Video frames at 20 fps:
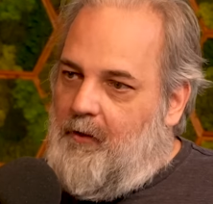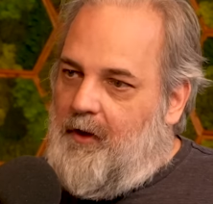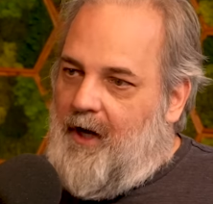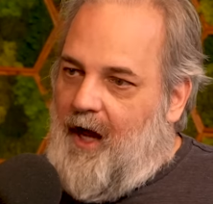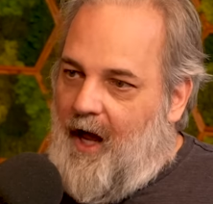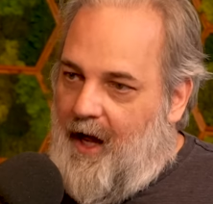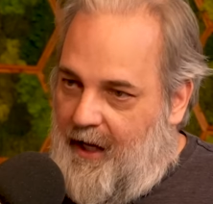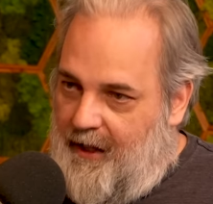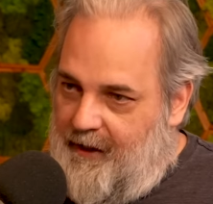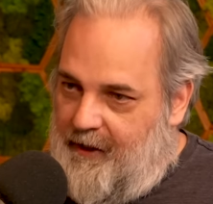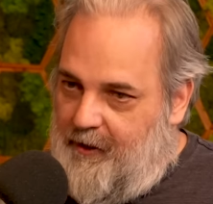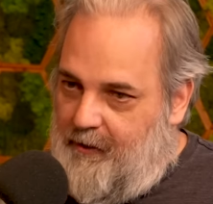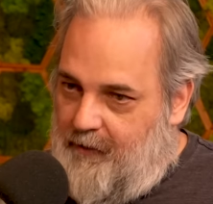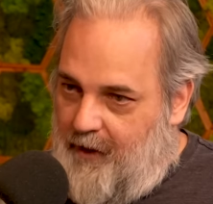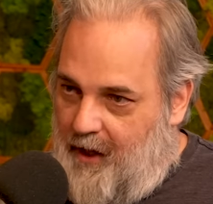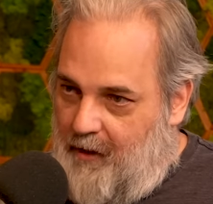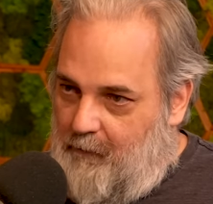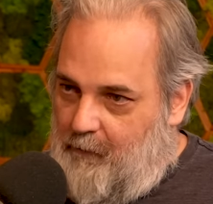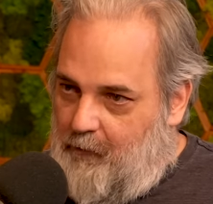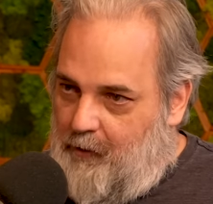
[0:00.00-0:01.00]
when I hear
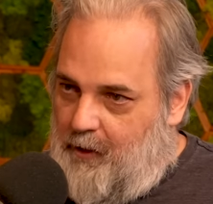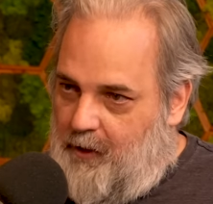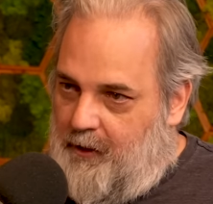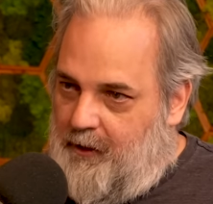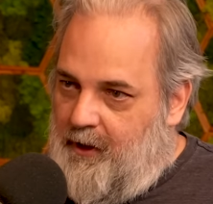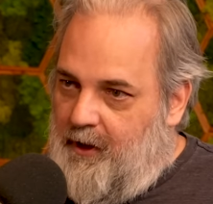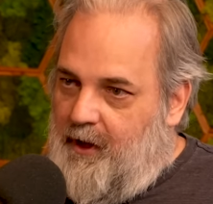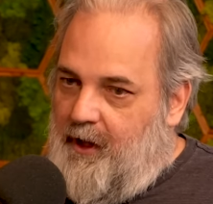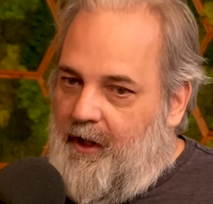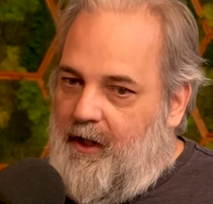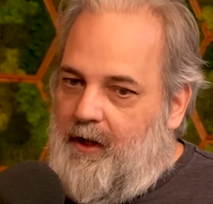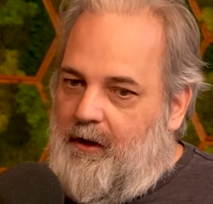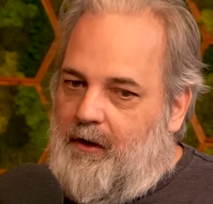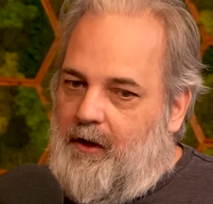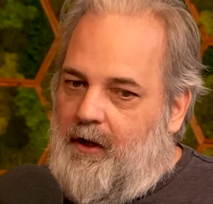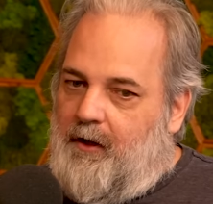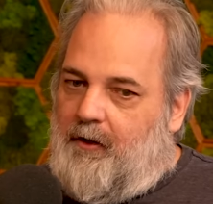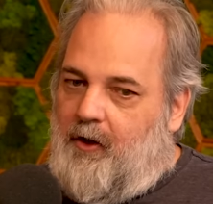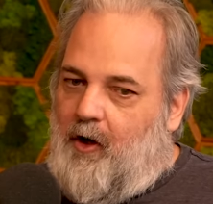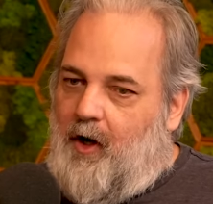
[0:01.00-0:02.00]
that word,
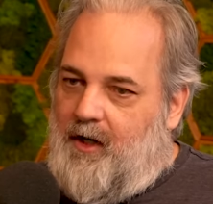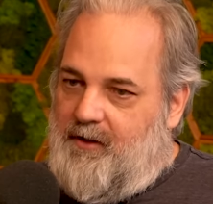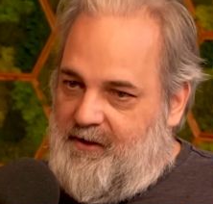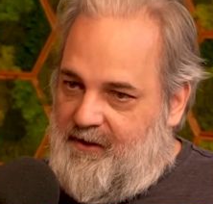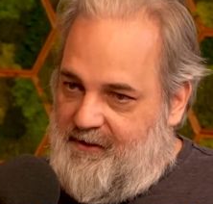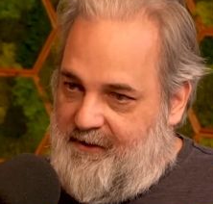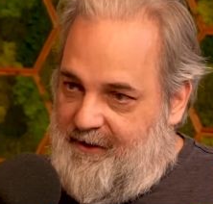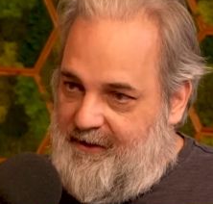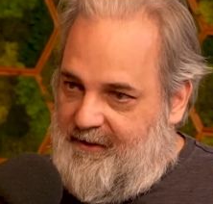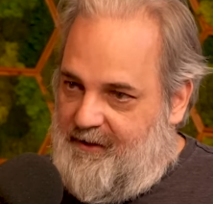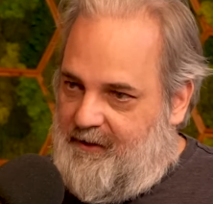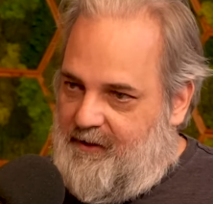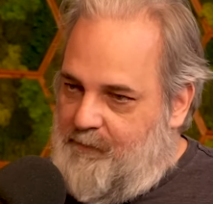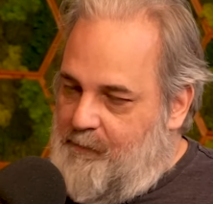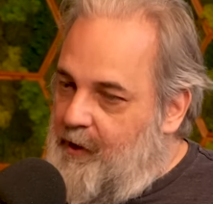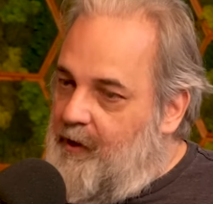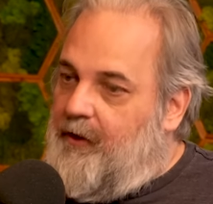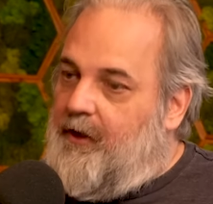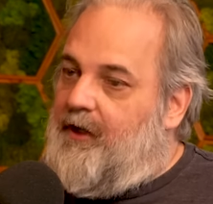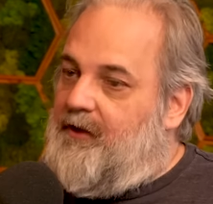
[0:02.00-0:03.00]
it causes these
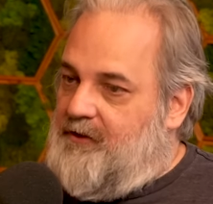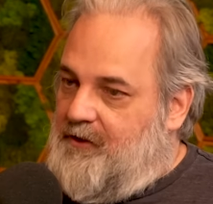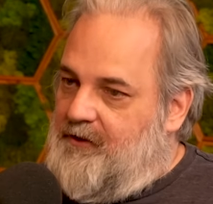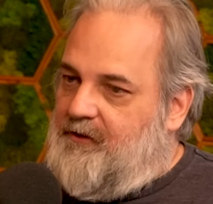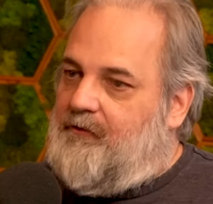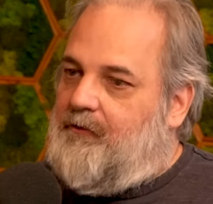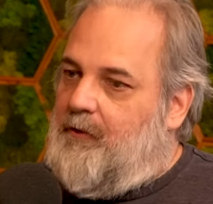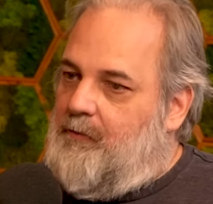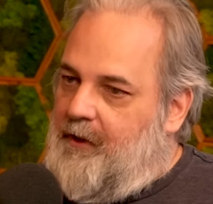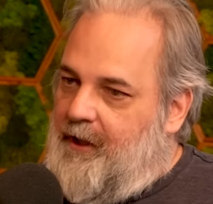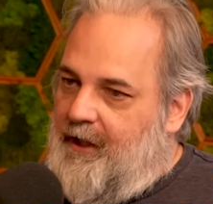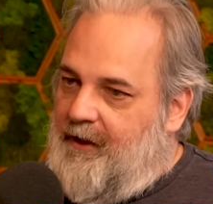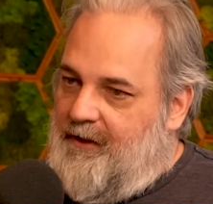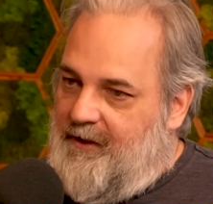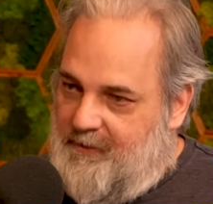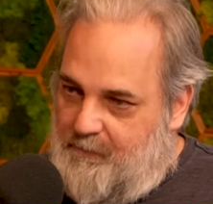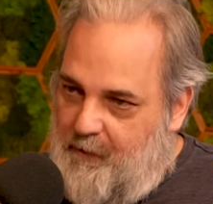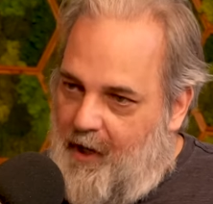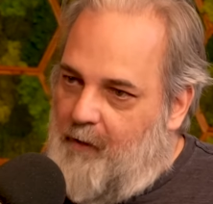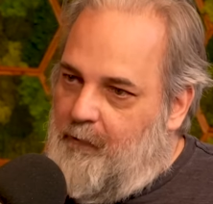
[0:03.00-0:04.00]
experiences for me and
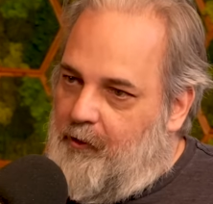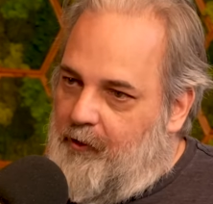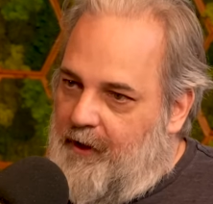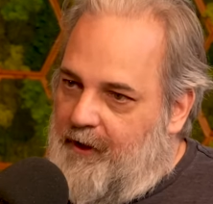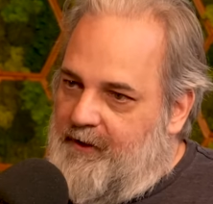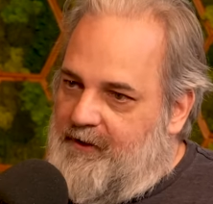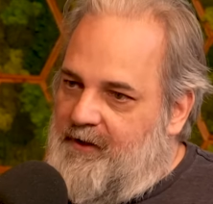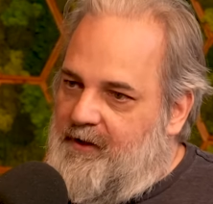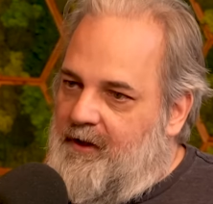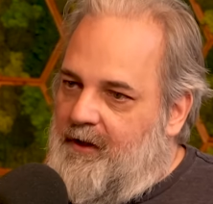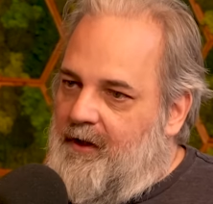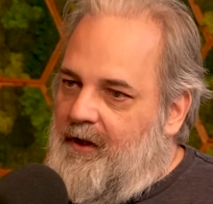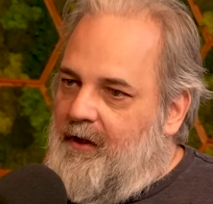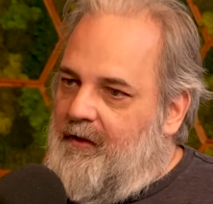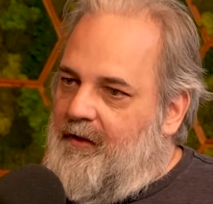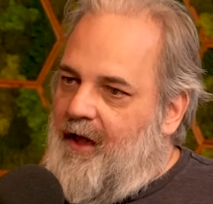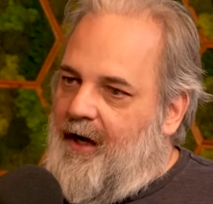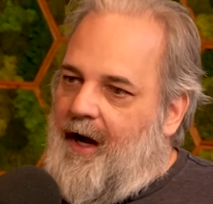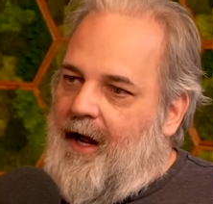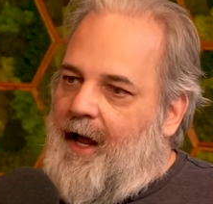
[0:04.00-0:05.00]
these memories
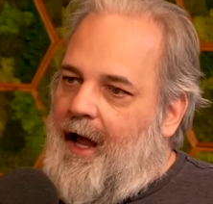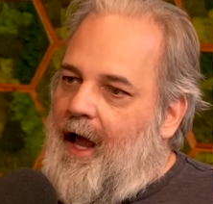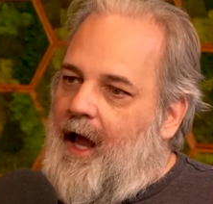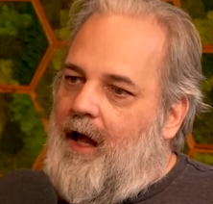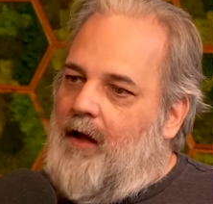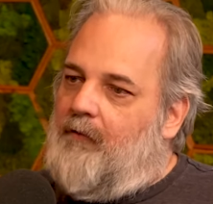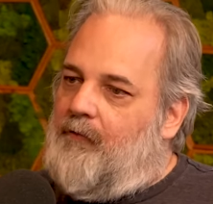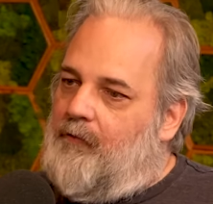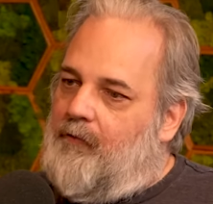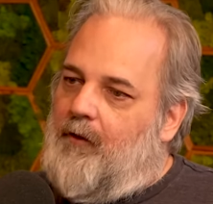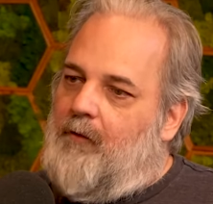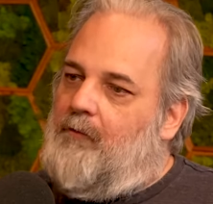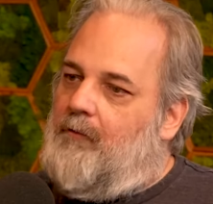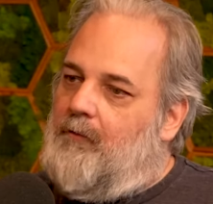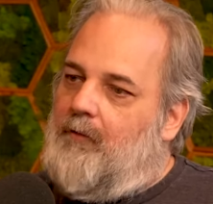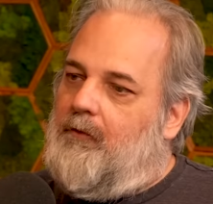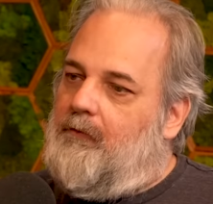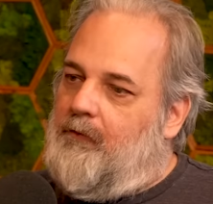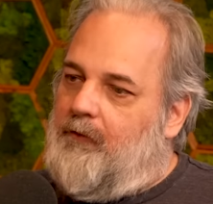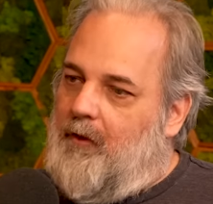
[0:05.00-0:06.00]
that I have from